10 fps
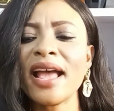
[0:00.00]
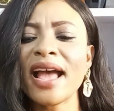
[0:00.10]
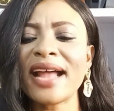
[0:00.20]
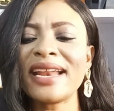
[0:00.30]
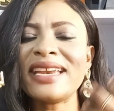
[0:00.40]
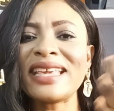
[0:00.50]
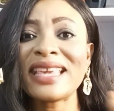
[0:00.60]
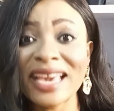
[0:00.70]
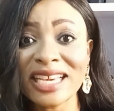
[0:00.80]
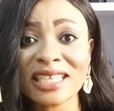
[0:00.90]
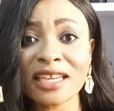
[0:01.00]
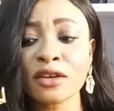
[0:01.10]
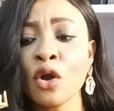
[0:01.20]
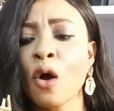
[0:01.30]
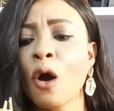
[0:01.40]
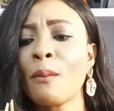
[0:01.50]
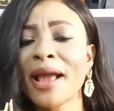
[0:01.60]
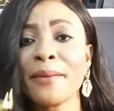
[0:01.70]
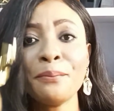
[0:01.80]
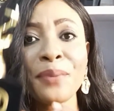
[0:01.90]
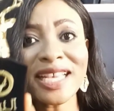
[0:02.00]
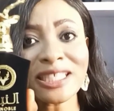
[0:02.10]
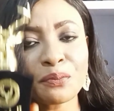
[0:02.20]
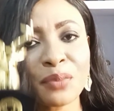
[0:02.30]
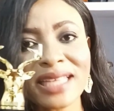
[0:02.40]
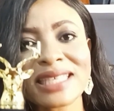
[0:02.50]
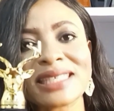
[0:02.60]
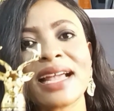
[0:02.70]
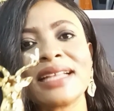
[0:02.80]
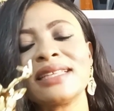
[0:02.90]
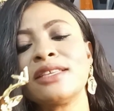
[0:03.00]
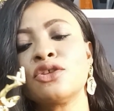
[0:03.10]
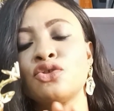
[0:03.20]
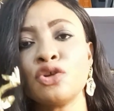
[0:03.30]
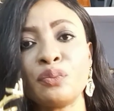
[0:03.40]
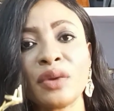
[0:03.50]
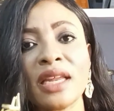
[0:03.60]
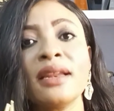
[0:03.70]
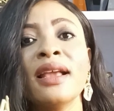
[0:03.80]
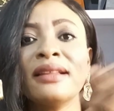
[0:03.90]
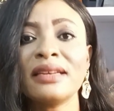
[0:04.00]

an indication, or my best bet is that it is duping